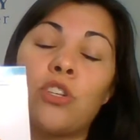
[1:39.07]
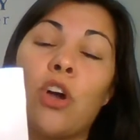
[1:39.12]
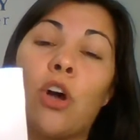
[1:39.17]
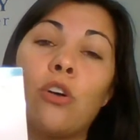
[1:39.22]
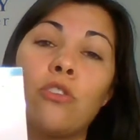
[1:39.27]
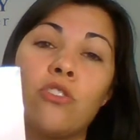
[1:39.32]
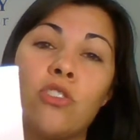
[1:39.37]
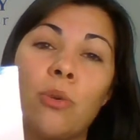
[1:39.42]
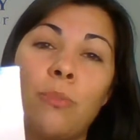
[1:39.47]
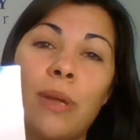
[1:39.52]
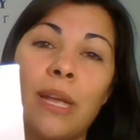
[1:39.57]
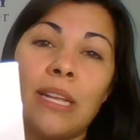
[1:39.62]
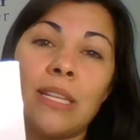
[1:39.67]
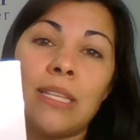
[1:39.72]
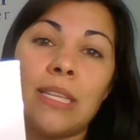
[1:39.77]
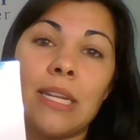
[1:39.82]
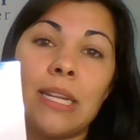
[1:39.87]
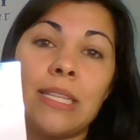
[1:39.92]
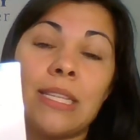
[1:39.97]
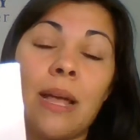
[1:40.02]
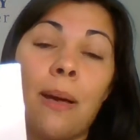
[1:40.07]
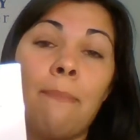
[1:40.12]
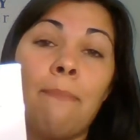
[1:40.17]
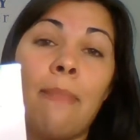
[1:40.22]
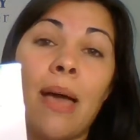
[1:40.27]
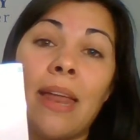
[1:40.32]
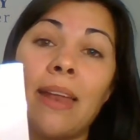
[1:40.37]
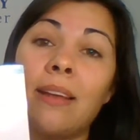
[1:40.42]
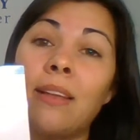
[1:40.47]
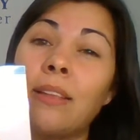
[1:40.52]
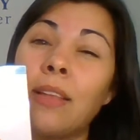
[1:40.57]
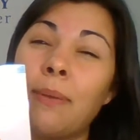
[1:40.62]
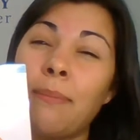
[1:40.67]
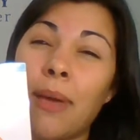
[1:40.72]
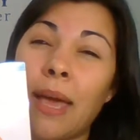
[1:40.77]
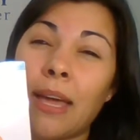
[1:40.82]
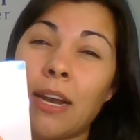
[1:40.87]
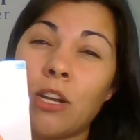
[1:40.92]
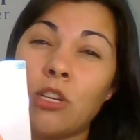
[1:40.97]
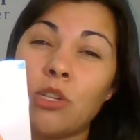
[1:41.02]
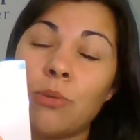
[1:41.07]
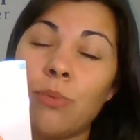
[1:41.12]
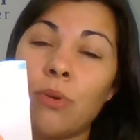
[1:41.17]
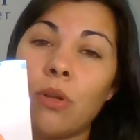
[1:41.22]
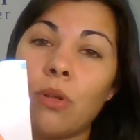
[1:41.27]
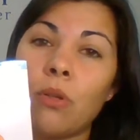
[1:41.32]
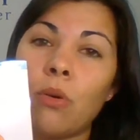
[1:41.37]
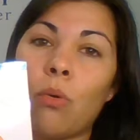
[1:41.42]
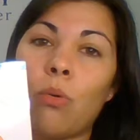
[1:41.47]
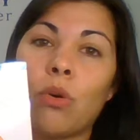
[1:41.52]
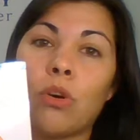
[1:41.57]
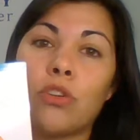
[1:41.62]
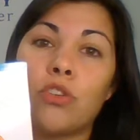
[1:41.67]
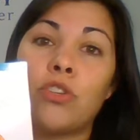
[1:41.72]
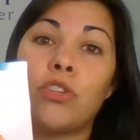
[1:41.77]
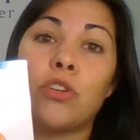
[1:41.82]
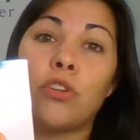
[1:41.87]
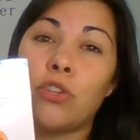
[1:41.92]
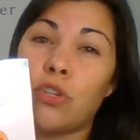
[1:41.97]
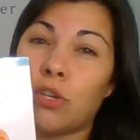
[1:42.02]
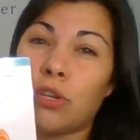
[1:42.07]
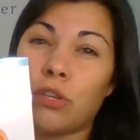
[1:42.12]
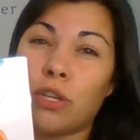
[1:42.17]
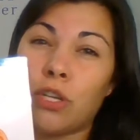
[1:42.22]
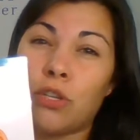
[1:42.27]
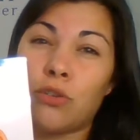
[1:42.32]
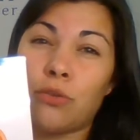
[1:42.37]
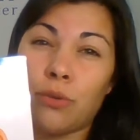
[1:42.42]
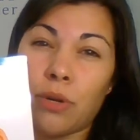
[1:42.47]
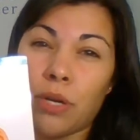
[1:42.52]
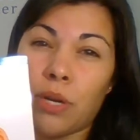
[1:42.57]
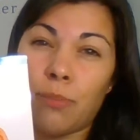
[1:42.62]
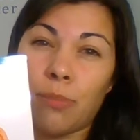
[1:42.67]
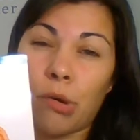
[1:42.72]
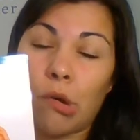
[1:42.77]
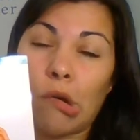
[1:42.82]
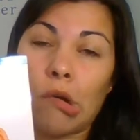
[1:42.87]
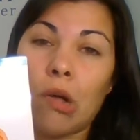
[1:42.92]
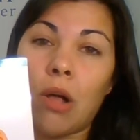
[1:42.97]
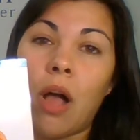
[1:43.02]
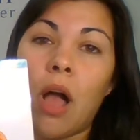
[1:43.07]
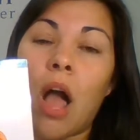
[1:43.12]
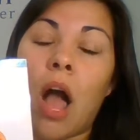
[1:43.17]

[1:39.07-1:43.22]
which also means that it's not medically manageable or surgically treatable.